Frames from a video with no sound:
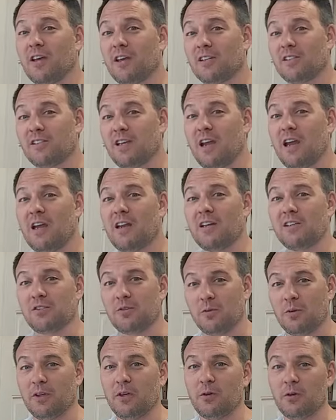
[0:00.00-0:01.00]
kickstand is
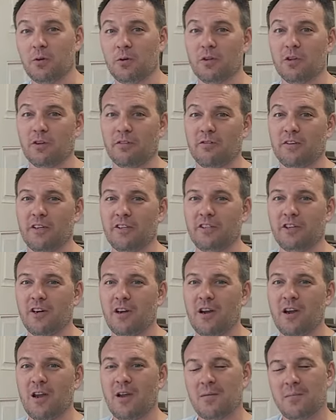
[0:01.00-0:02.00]
a really cool little
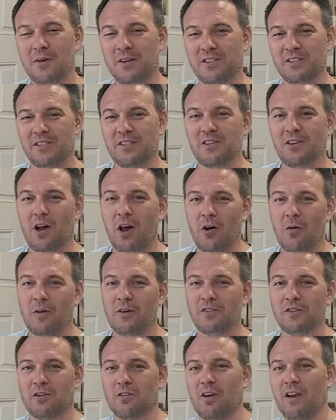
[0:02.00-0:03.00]
feature, but it's still
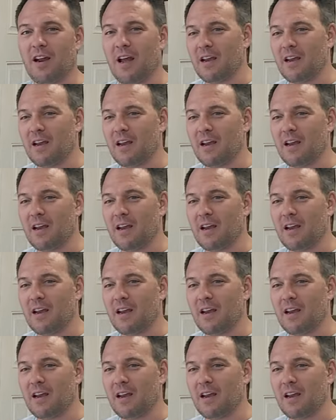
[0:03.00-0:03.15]
always a great